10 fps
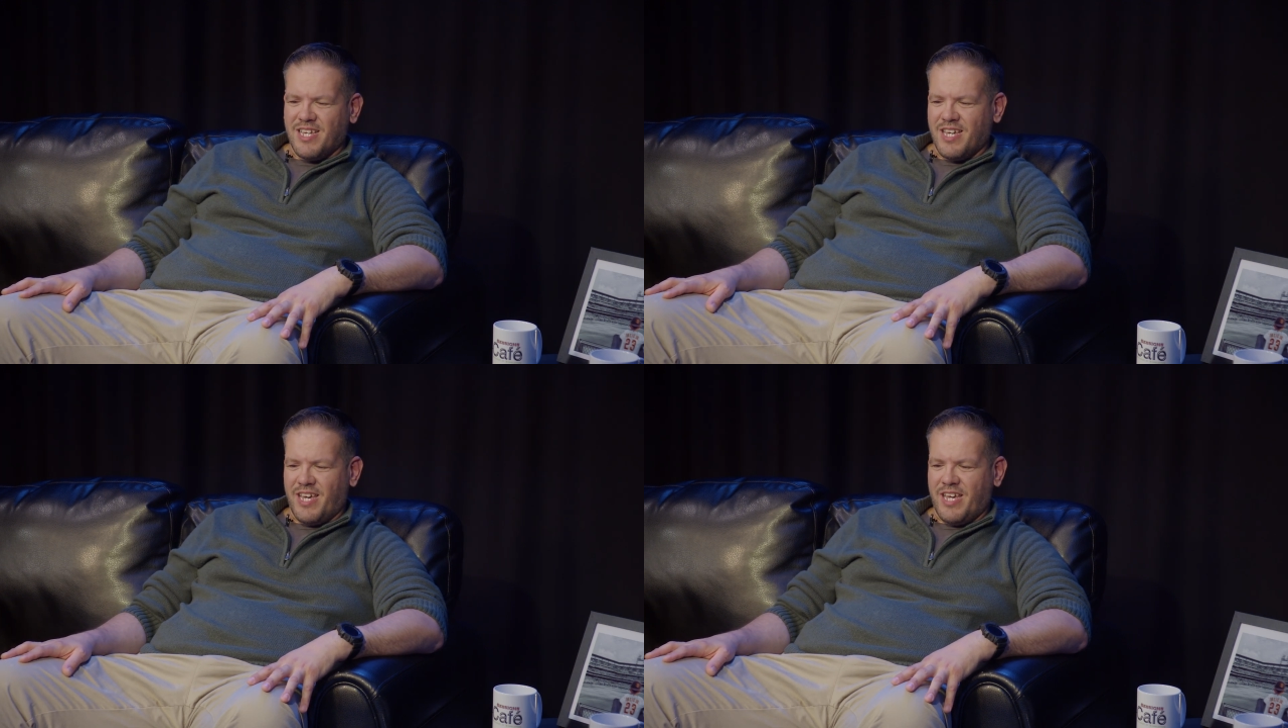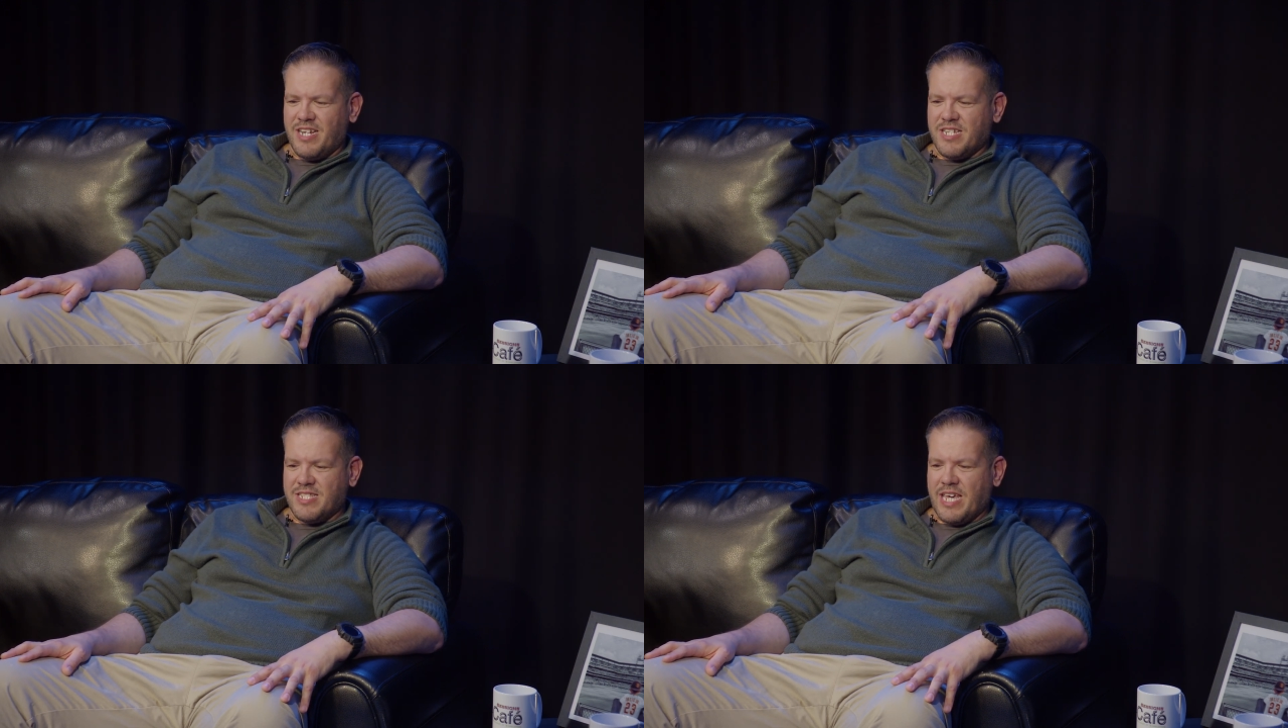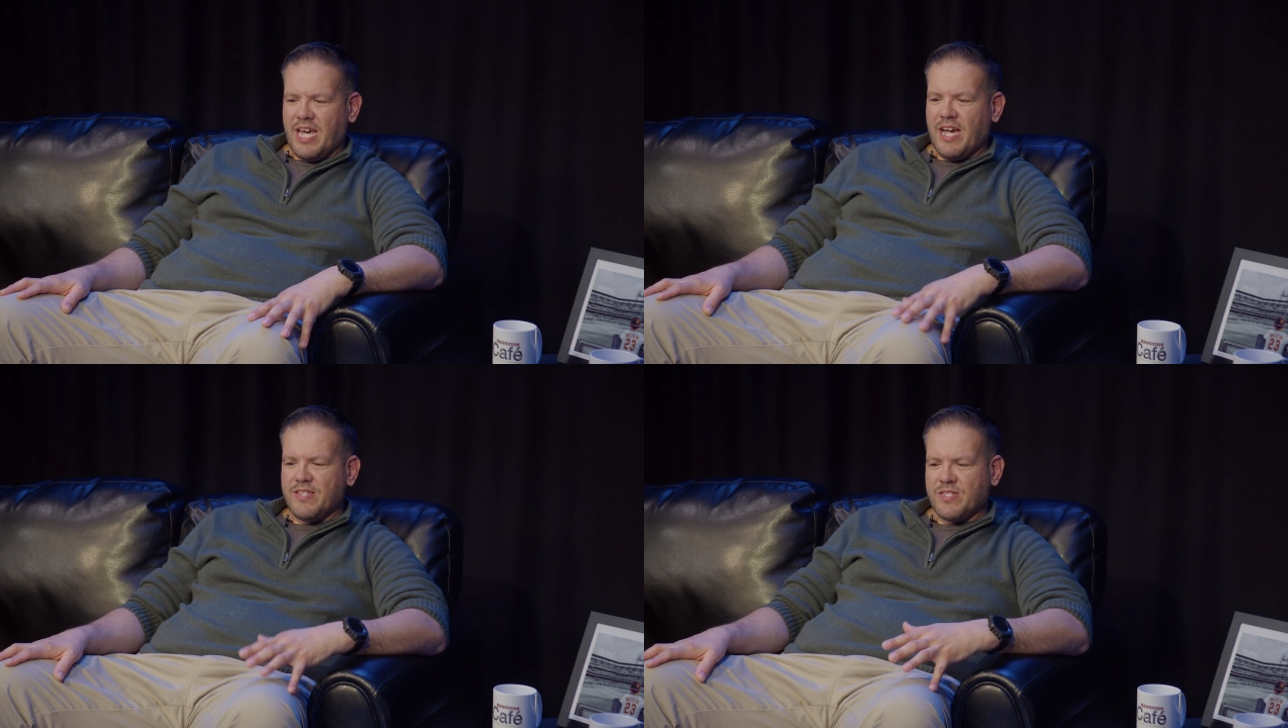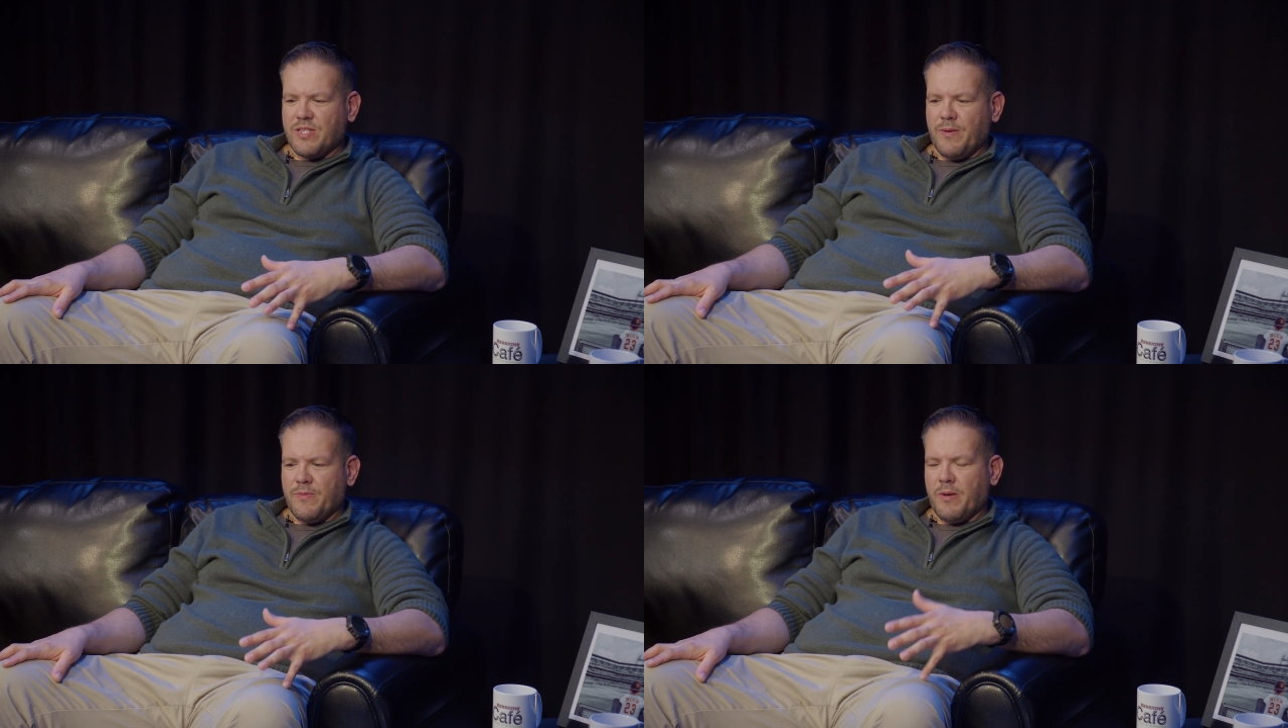And they had
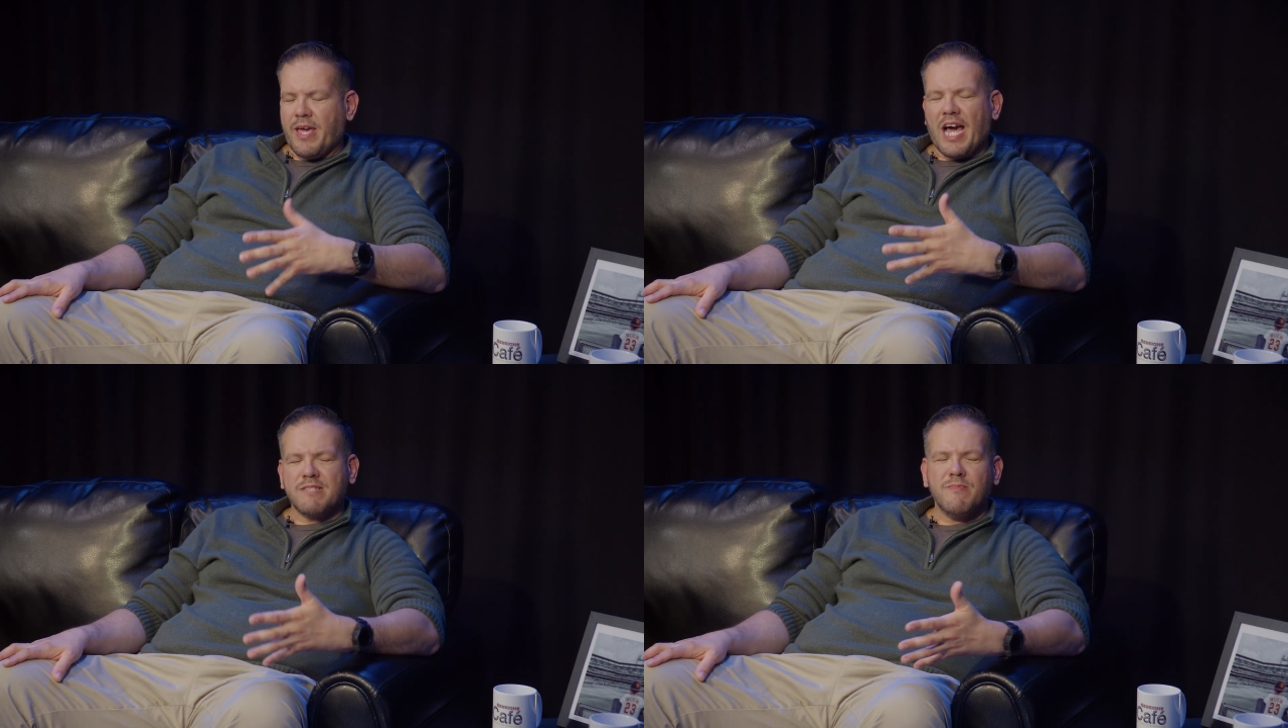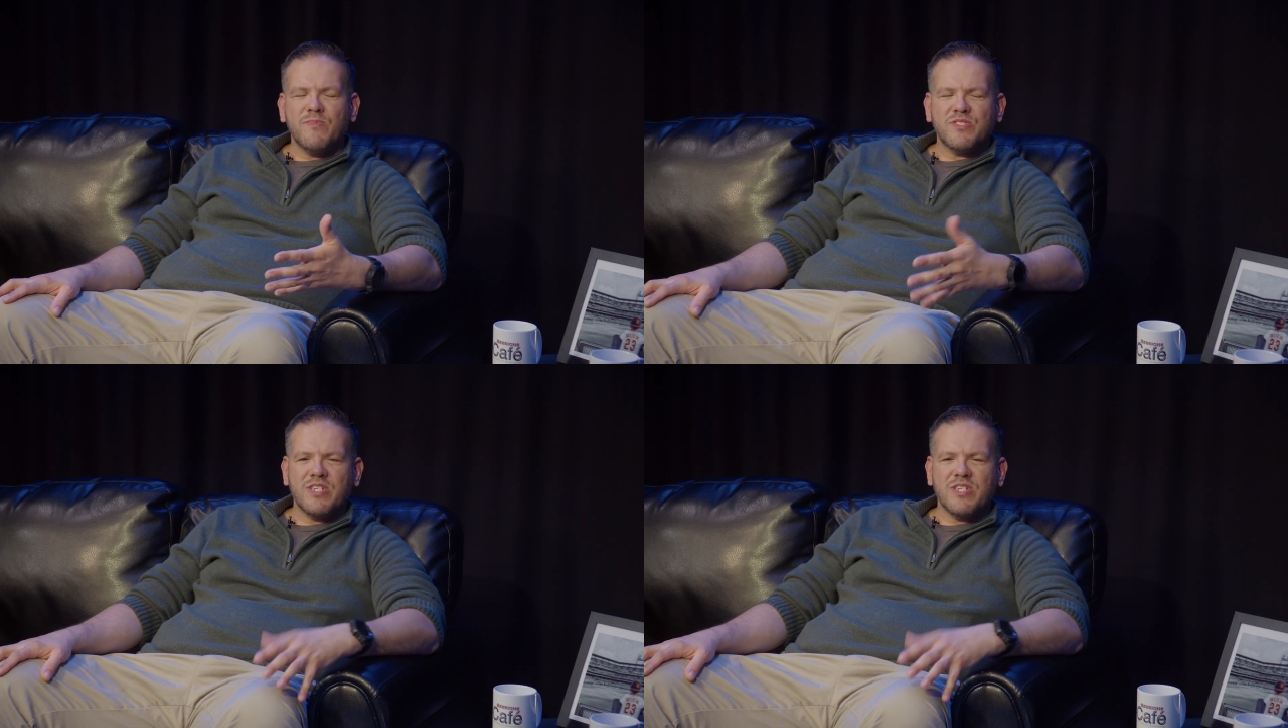the cast members.